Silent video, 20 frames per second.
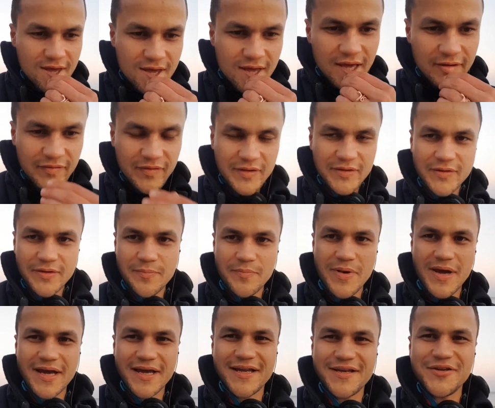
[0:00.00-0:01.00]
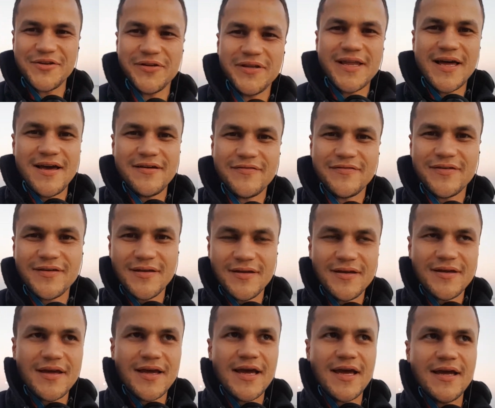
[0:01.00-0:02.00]
if you look back in your life
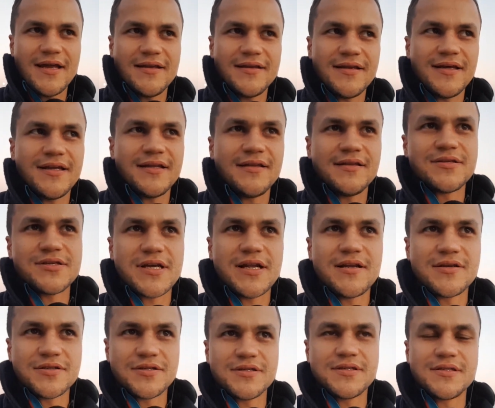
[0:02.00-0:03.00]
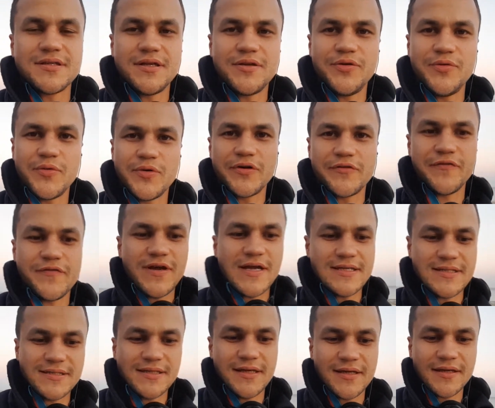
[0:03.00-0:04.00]
and at the challenges that you were
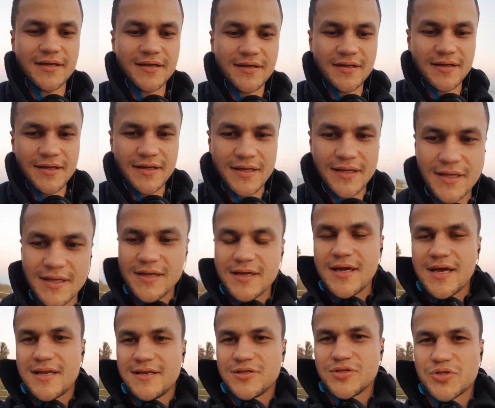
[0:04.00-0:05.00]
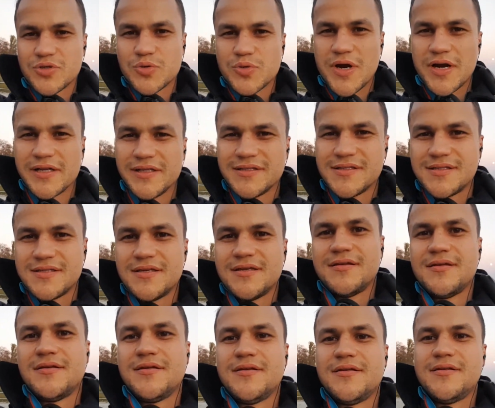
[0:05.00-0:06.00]
facing, and the struggles
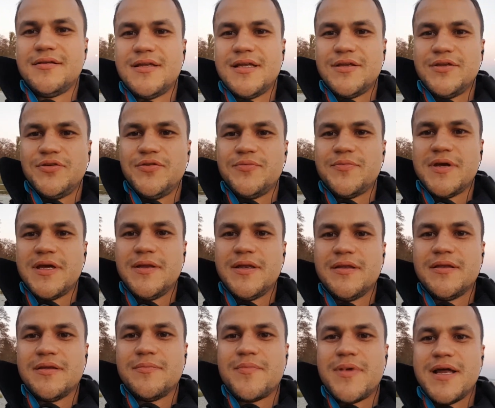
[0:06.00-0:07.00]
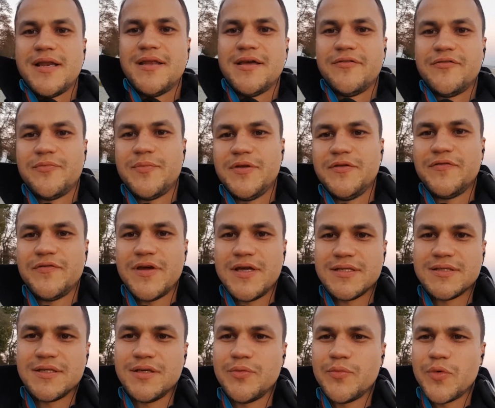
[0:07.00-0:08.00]
that you might have been
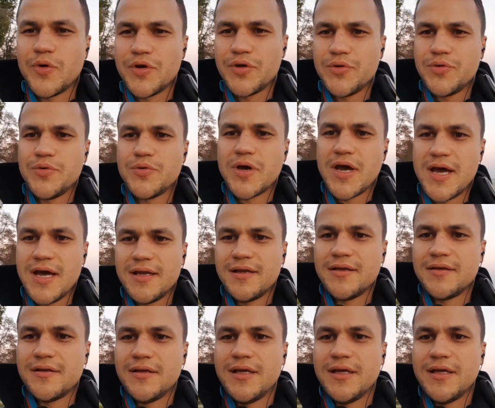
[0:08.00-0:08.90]
facing when you had